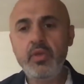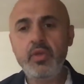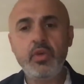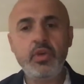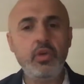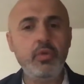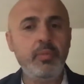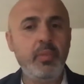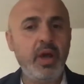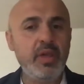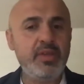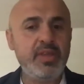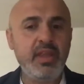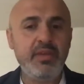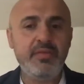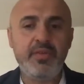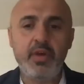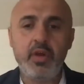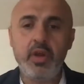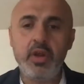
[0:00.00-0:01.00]
So you must
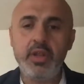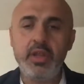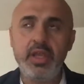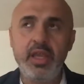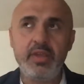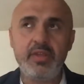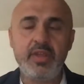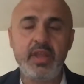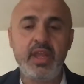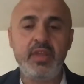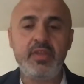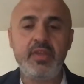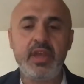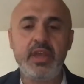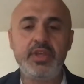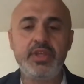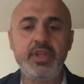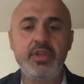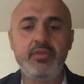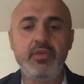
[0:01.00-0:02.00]
have heard yesterday's
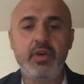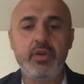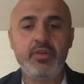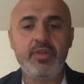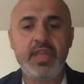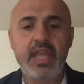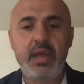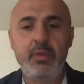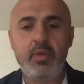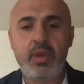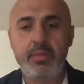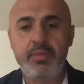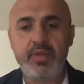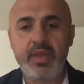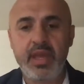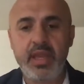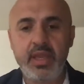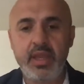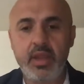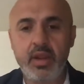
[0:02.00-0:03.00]
session to understand what I'm
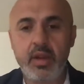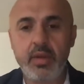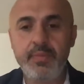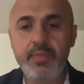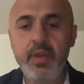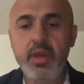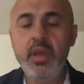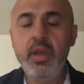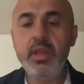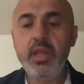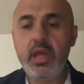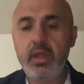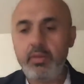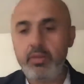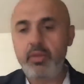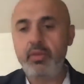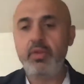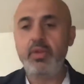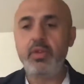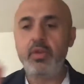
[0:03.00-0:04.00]
saying here. Now,
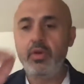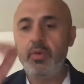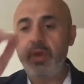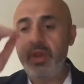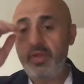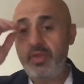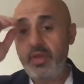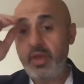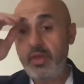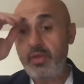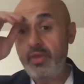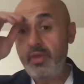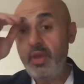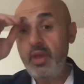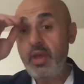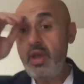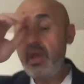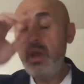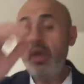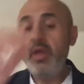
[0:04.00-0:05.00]
look what he says.
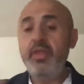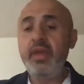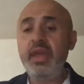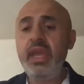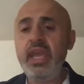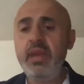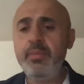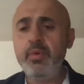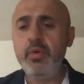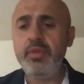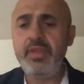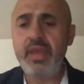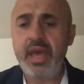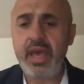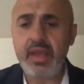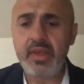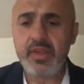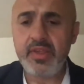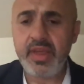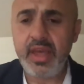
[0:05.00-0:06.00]
The Hebrew
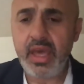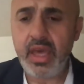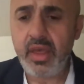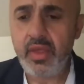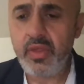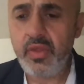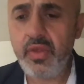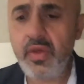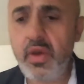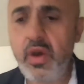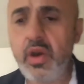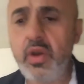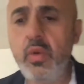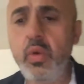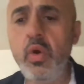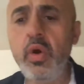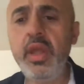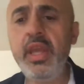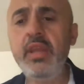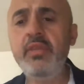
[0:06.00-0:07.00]
text says,
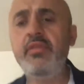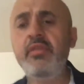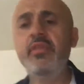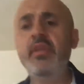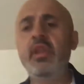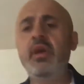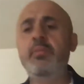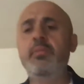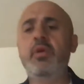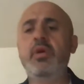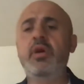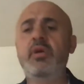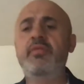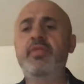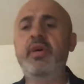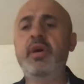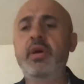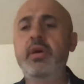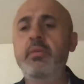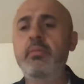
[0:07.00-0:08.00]
according to the number
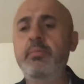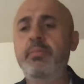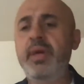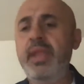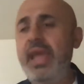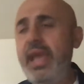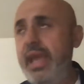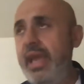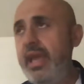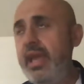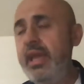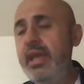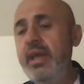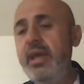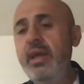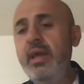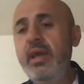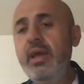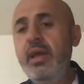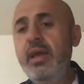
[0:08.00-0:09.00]
of the
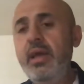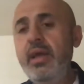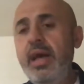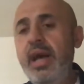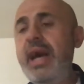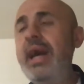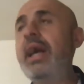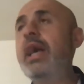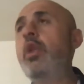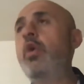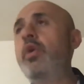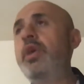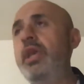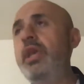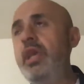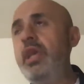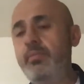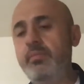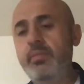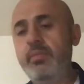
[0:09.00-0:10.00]
Bnei Ha
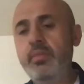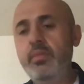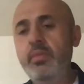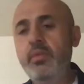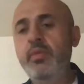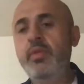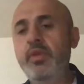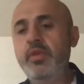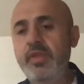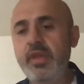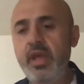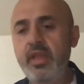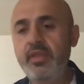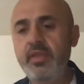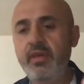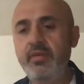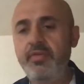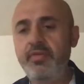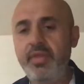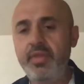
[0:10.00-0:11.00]
Elohim, the
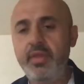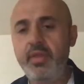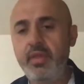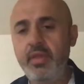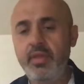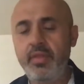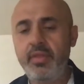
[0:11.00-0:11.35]
sons of the,